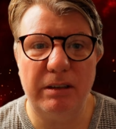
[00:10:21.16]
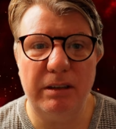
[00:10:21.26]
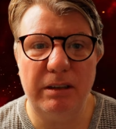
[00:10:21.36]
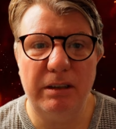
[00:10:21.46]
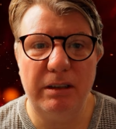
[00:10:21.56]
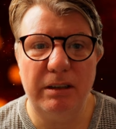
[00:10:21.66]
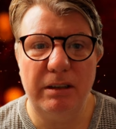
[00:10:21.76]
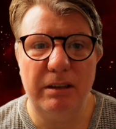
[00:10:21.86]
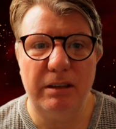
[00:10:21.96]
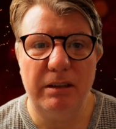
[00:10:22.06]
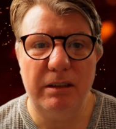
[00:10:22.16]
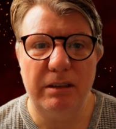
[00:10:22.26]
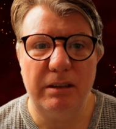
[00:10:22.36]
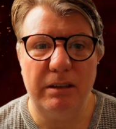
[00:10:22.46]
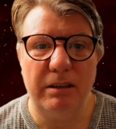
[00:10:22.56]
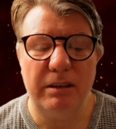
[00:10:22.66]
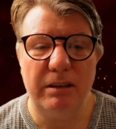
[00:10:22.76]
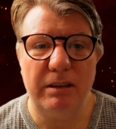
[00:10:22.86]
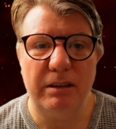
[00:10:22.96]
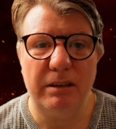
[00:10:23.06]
Nobody speaks.